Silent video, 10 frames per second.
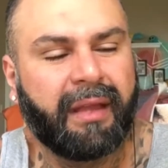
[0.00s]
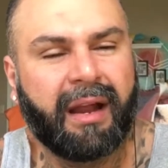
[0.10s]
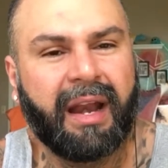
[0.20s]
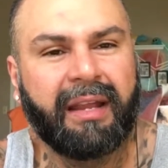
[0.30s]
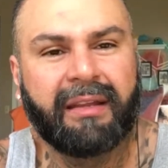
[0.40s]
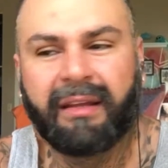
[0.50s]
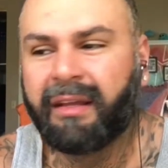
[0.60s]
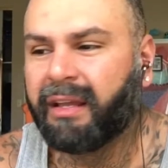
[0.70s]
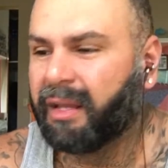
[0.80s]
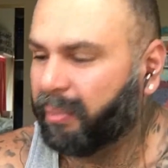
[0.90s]
All right?
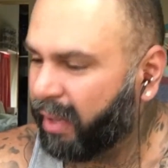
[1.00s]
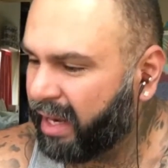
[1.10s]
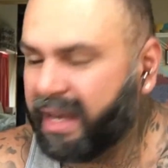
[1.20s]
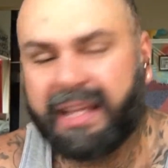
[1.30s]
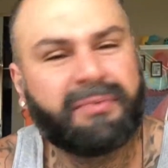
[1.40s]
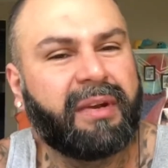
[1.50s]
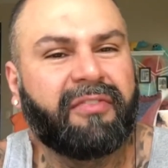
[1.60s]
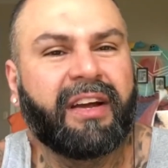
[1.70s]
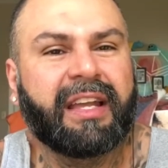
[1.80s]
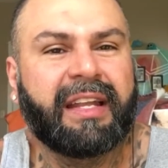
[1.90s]
But it is what
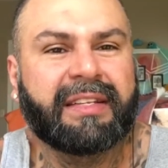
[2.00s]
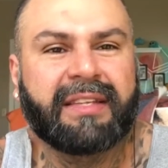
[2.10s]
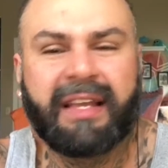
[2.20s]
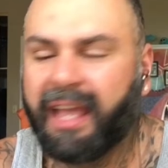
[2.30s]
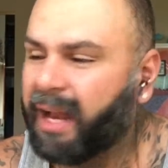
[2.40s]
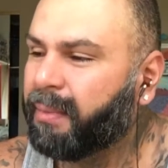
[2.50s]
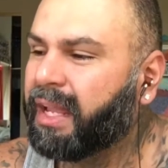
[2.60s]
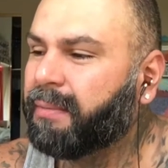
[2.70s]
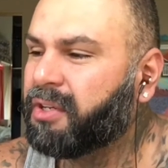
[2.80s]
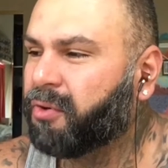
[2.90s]
it fucking is. And I'm going
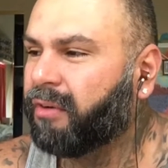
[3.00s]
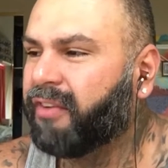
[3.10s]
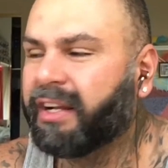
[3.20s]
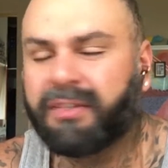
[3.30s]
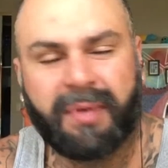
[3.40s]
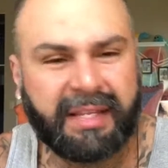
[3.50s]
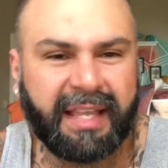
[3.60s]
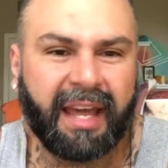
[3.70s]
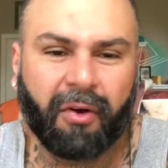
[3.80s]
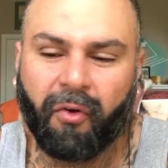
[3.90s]
to keep this short and fucking sweet because
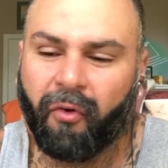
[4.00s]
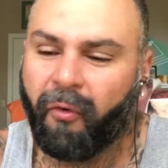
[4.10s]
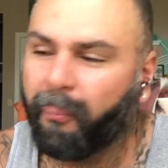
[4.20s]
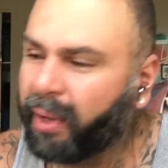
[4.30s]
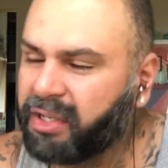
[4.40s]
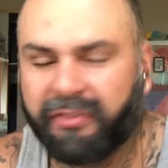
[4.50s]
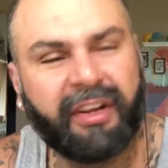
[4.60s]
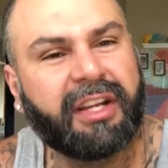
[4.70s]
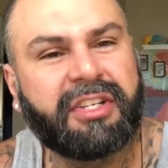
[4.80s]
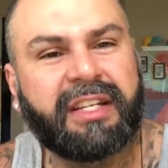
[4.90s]
I got a whole bunch of
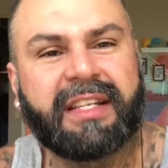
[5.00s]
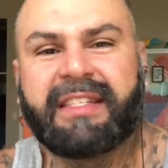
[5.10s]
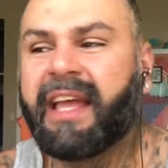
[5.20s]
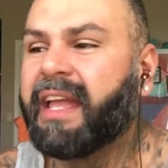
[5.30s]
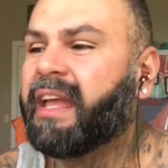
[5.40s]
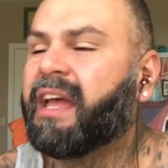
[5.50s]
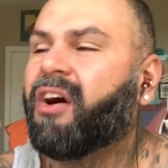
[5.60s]
fucking shit to say.